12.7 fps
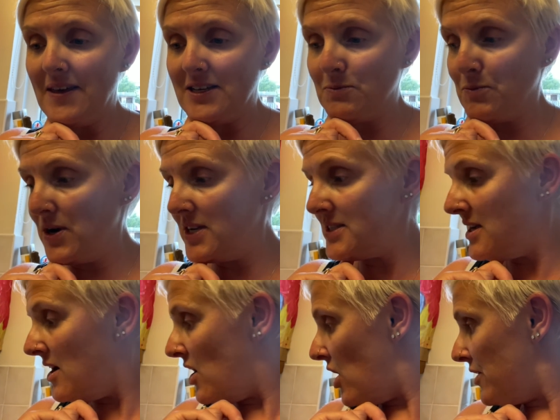bread.
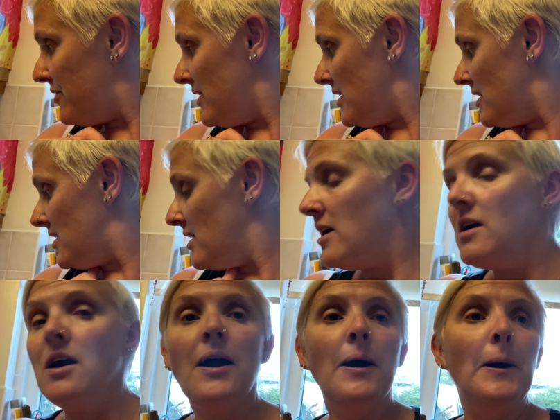I think
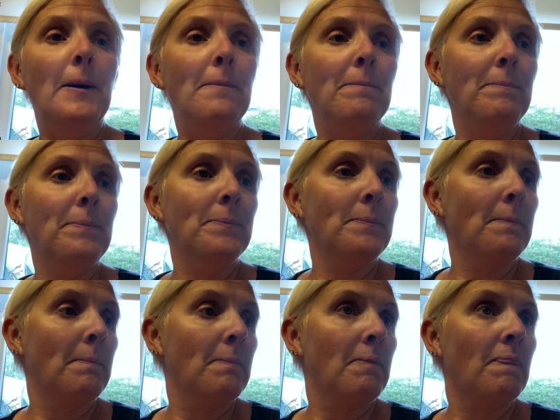
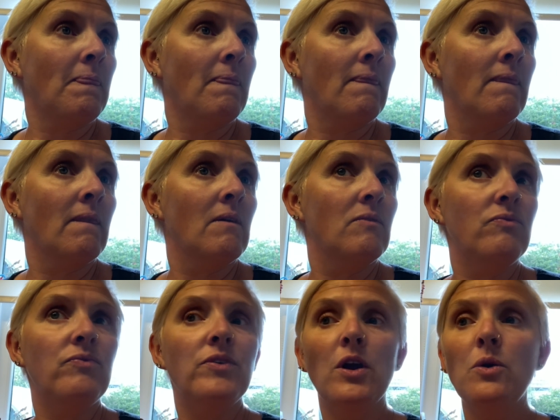
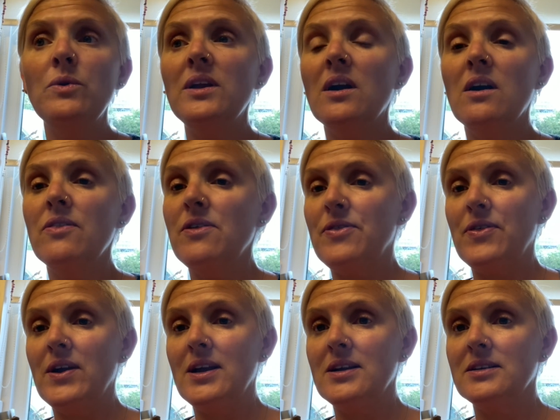the only other
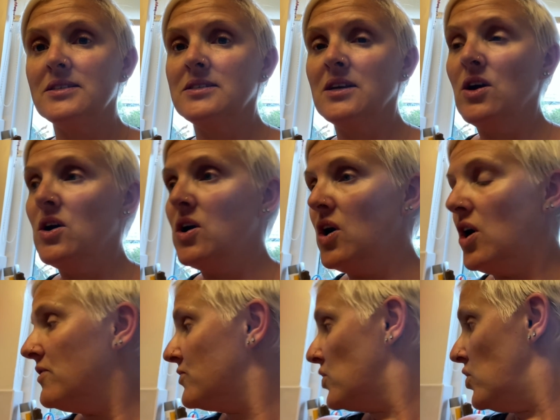things
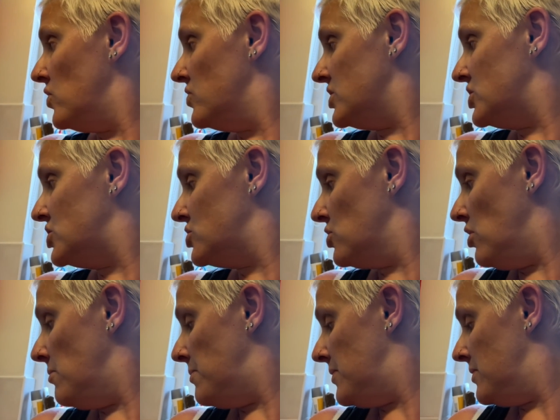I've got on the
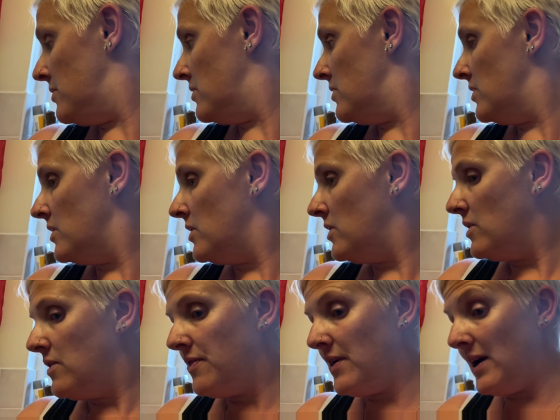shop
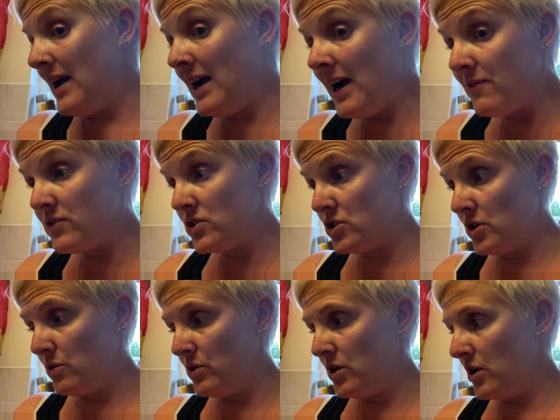that I haven't
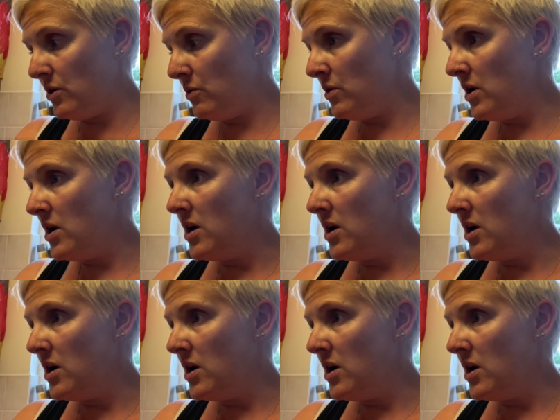shown you